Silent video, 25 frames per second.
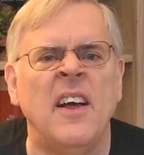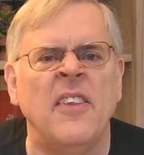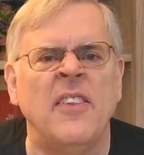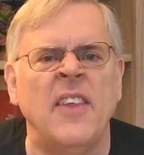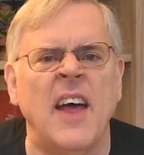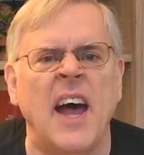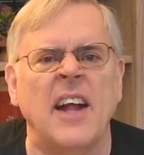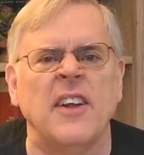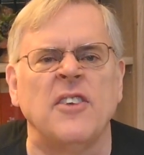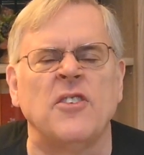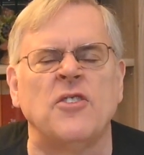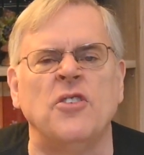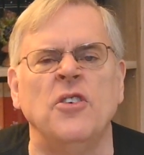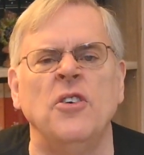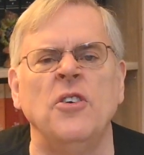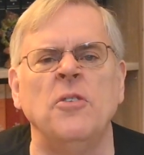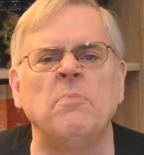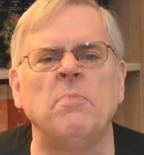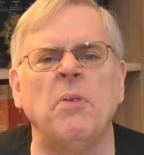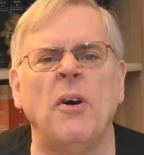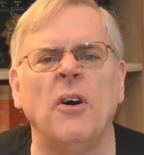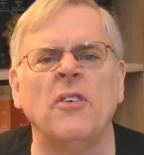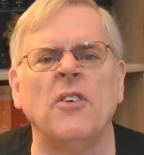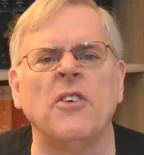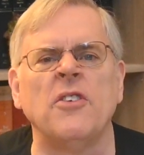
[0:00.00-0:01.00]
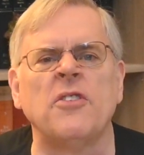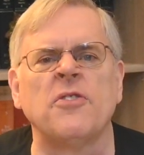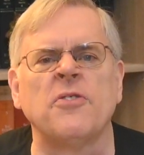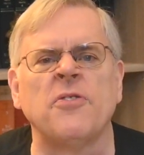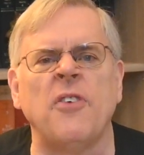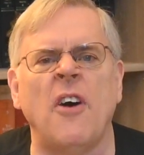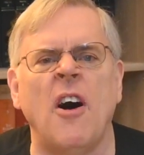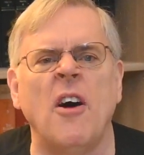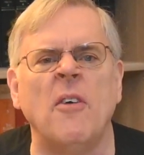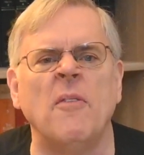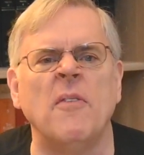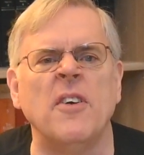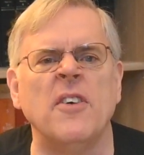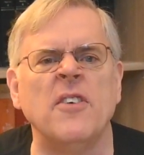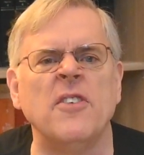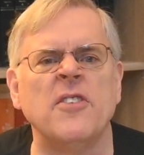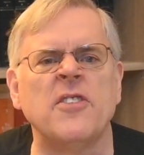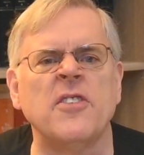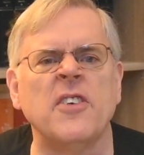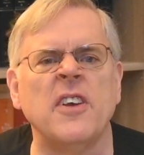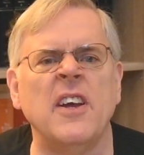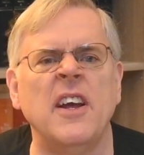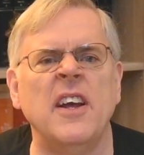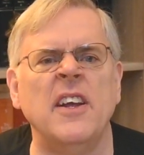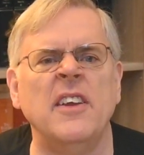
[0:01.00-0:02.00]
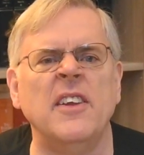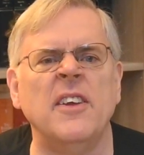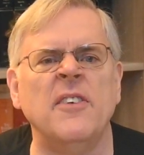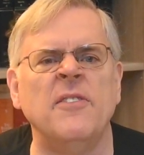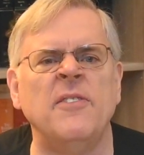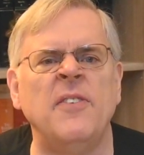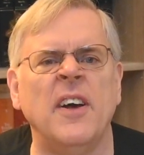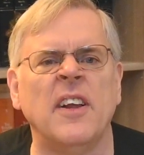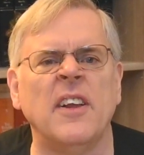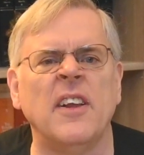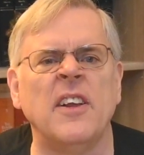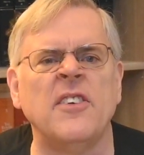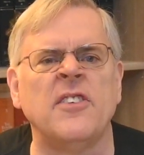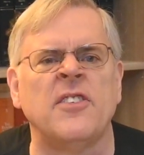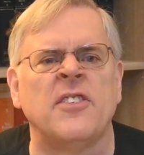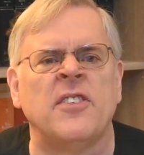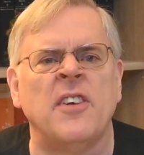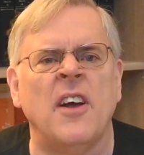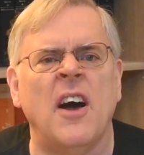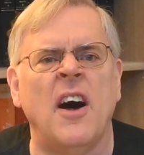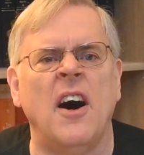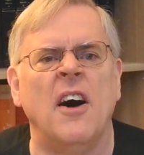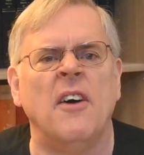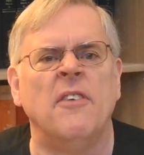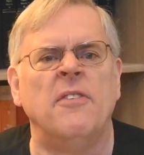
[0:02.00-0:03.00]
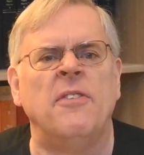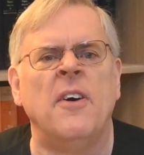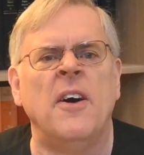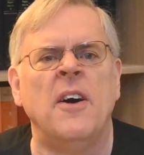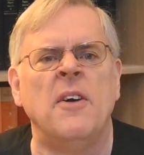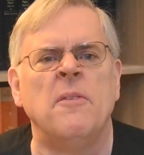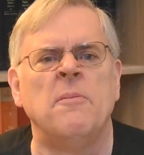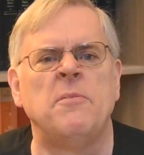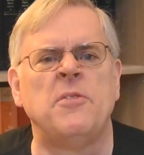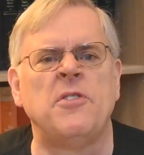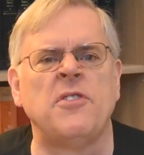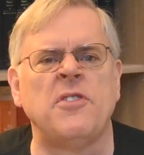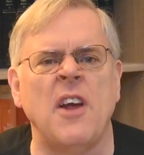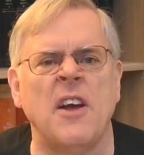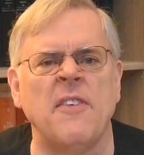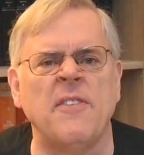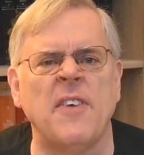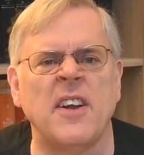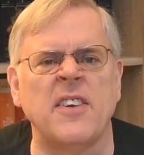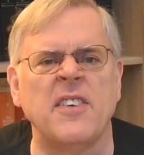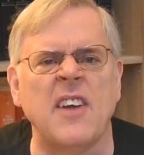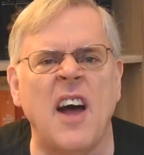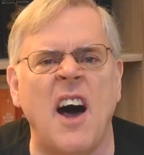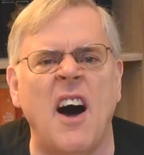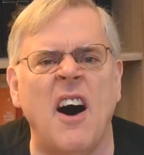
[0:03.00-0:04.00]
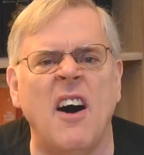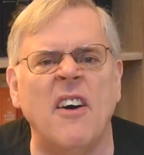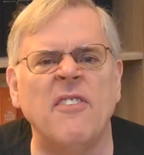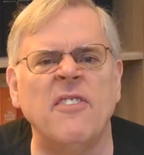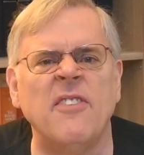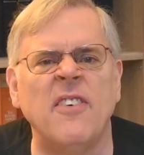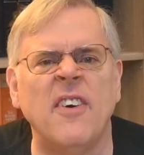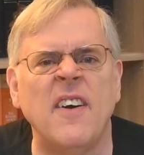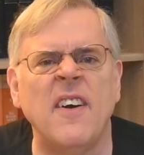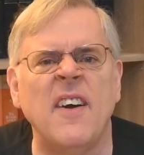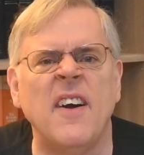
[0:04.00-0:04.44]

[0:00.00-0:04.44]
that two Polish farmers in the village of Przewodów